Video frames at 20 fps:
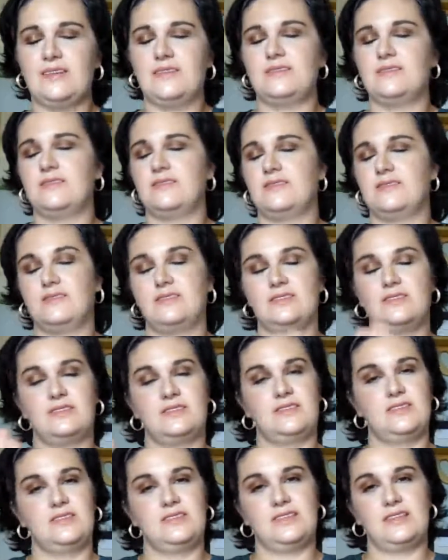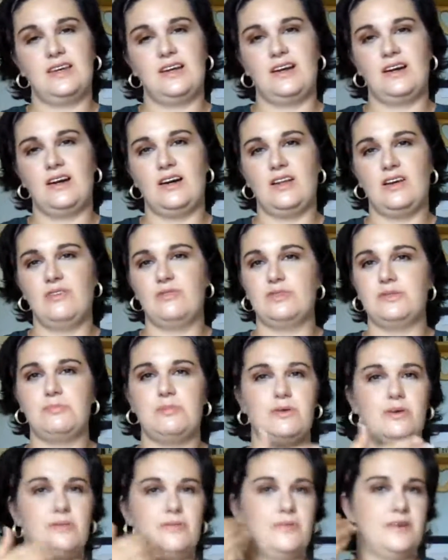the skin color was
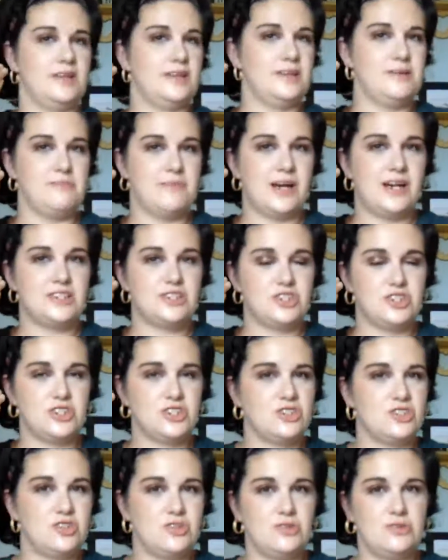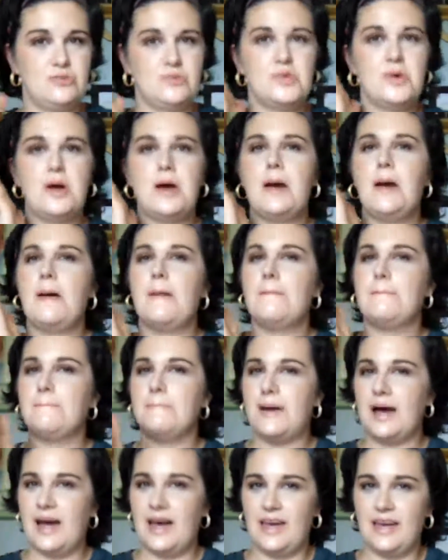perfectly matched to
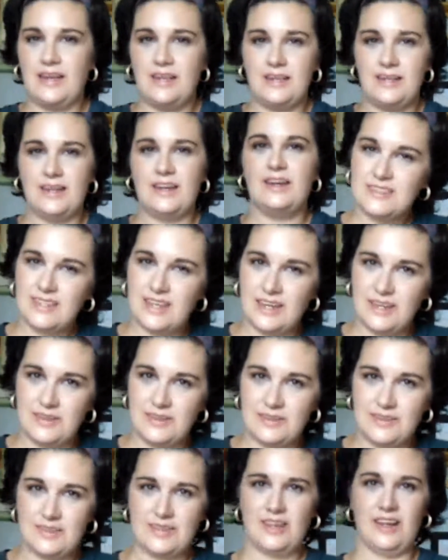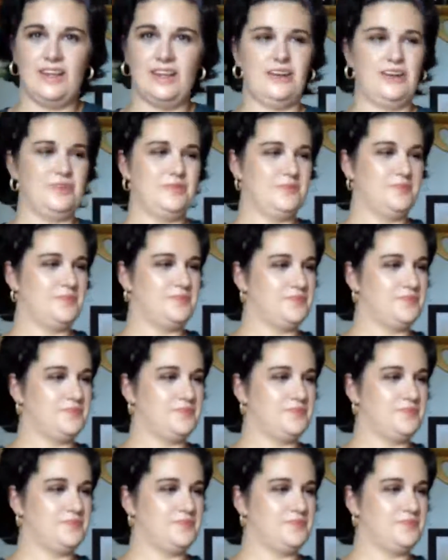my skin color.